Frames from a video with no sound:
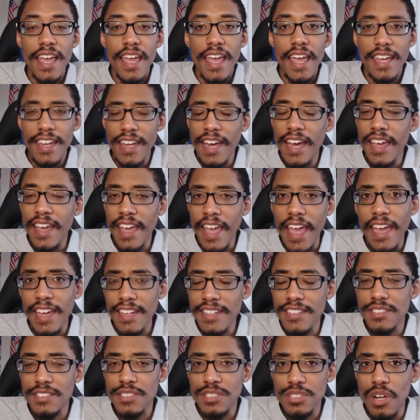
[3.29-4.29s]
and I
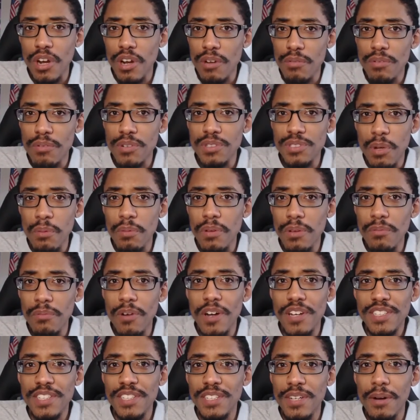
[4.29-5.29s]
hated Star Wars
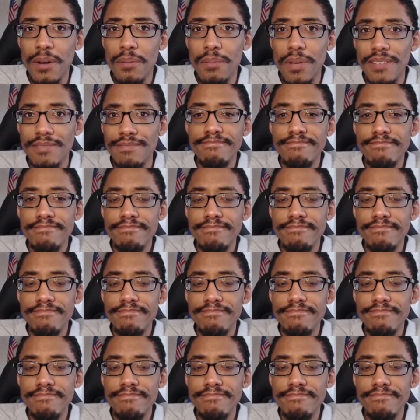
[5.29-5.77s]
Obi-Wan Kenobi.